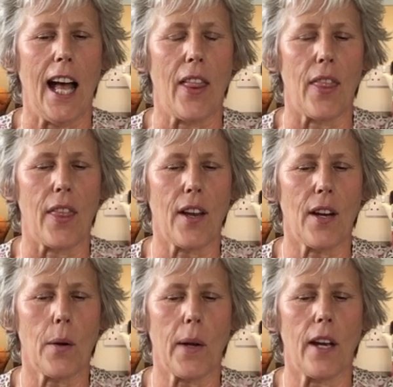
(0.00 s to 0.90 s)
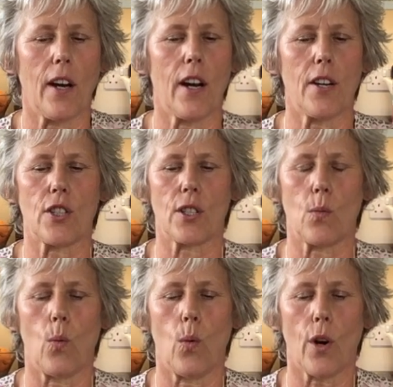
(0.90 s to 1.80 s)
And there we are, just
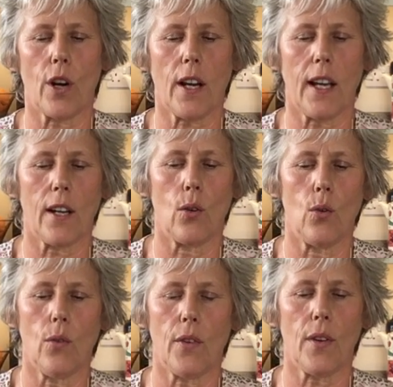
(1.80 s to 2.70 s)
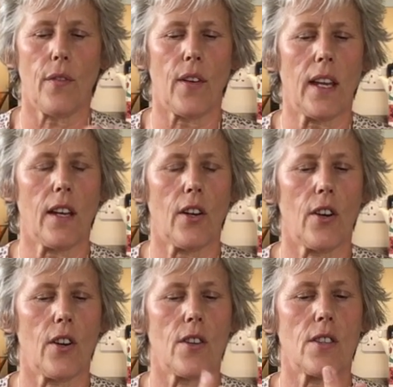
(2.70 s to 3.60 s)
working over the
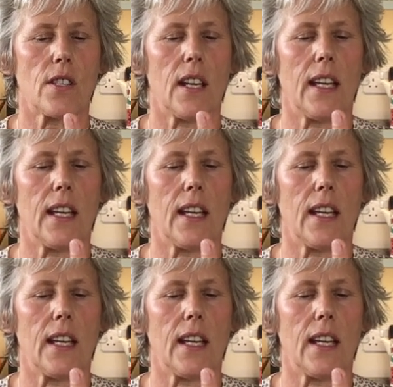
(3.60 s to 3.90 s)
fingers